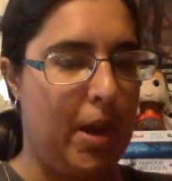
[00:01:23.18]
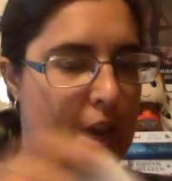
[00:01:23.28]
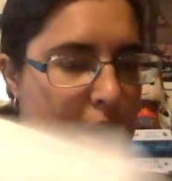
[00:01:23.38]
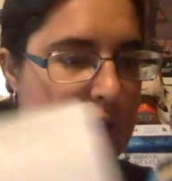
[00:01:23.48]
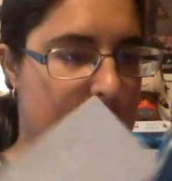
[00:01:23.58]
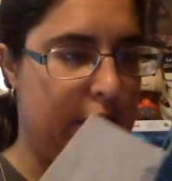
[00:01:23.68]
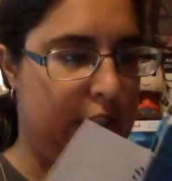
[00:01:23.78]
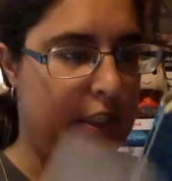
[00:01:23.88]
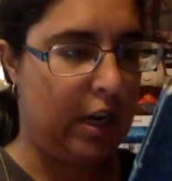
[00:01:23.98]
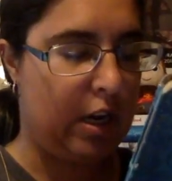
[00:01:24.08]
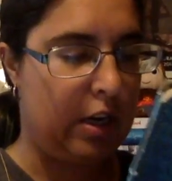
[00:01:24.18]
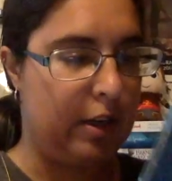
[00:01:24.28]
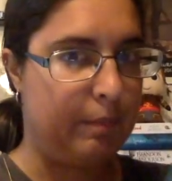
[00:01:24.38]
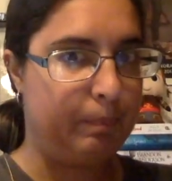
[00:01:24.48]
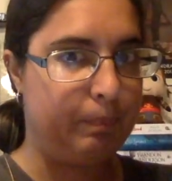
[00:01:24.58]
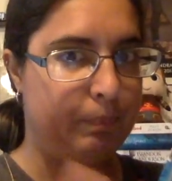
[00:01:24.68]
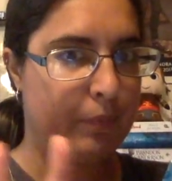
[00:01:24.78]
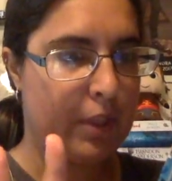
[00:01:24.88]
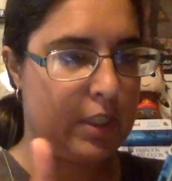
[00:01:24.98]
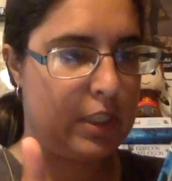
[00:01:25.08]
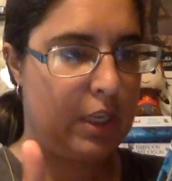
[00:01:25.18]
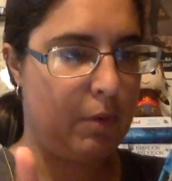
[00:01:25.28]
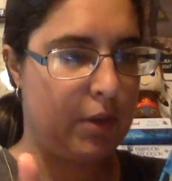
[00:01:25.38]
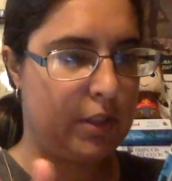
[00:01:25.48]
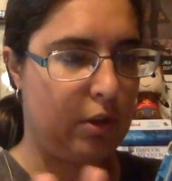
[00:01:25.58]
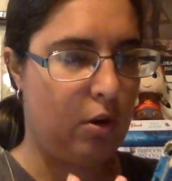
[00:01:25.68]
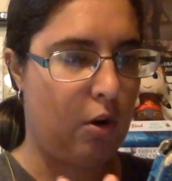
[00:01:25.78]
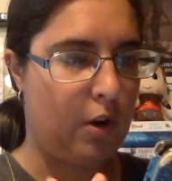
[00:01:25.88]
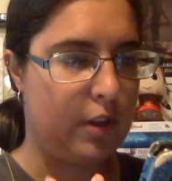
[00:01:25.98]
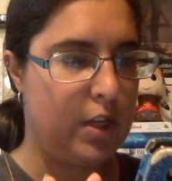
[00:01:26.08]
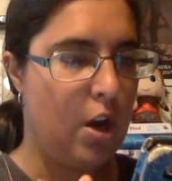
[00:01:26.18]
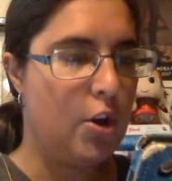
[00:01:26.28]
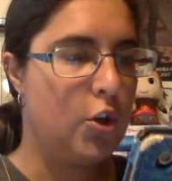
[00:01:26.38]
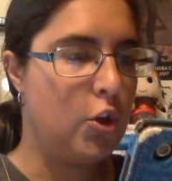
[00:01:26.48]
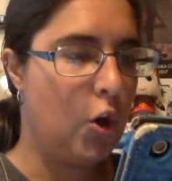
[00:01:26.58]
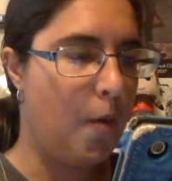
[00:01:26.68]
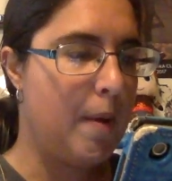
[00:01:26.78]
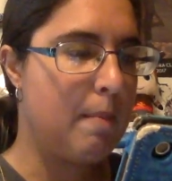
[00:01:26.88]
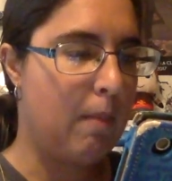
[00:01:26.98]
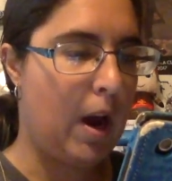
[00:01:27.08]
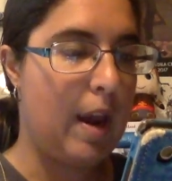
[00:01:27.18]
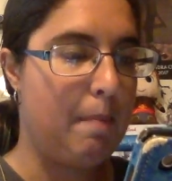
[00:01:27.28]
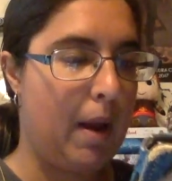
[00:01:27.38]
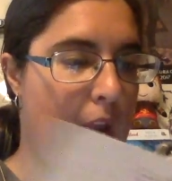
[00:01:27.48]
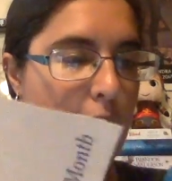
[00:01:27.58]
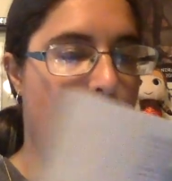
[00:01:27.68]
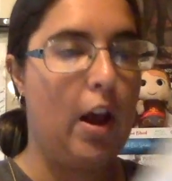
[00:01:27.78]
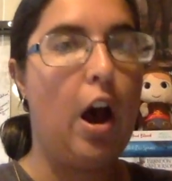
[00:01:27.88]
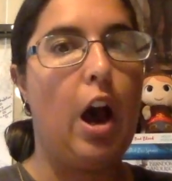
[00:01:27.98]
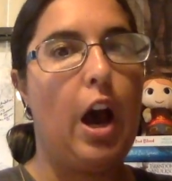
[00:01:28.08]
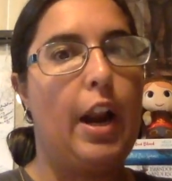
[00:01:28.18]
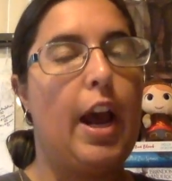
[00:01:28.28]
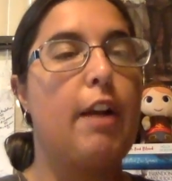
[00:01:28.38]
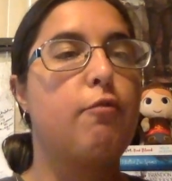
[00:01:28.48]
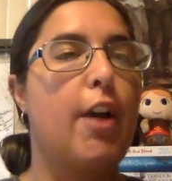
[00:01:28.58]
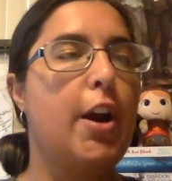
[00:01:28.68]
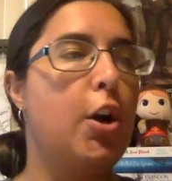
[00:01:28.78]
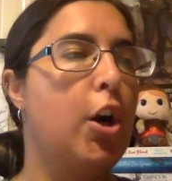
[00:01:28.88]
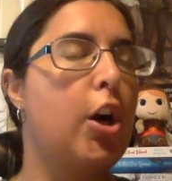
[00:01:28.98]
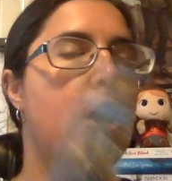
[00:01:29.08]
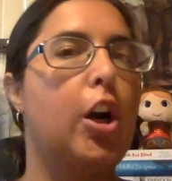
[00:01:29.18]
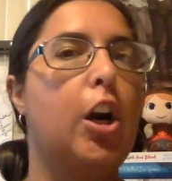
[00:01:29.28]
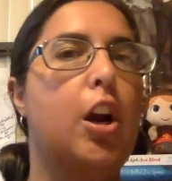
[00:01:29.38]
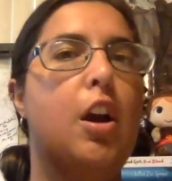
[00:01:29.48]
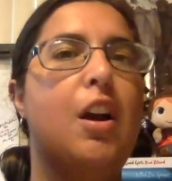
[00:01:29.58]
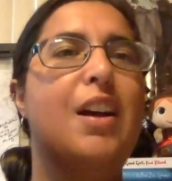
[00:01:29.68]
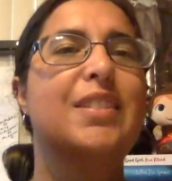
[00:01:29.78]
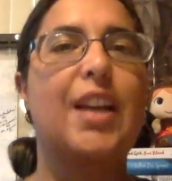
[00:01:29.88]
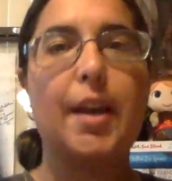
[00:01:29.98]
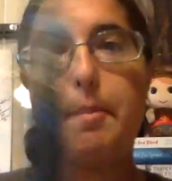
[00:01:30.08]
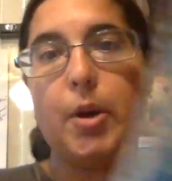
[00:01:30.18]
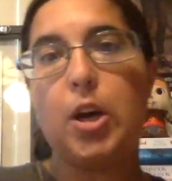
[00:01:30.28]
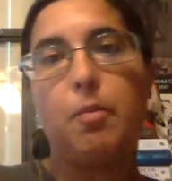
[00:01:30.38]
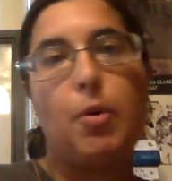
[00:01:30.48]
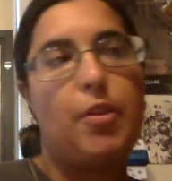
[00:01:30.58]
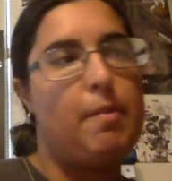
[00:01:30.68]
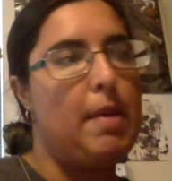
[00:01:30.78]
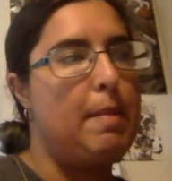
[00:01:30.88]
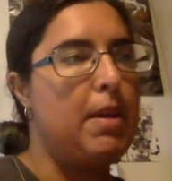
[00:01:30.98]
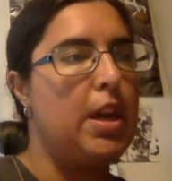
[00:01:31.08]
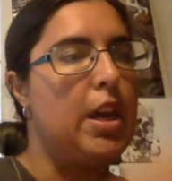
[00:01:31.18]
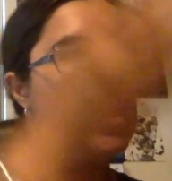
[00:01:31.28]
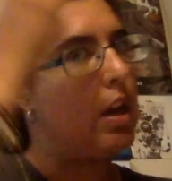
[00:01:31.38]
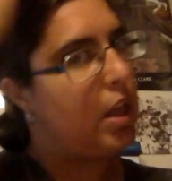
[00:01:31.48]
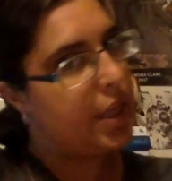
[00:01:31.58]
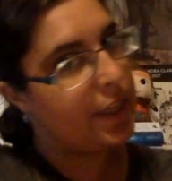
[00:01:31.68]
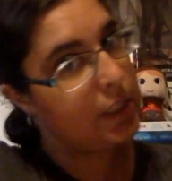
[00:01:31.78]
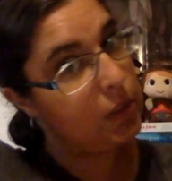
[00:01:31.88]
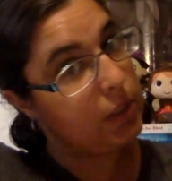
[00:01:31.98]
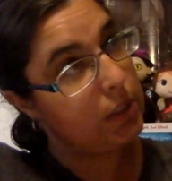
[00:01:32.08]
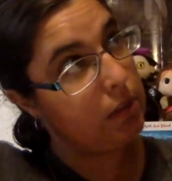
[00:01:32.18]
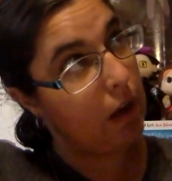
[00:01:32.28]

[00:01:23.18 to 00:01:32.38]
is let's see, what is it called? You'll Be Mine by Erin Hahn. I read her second book more than maybe this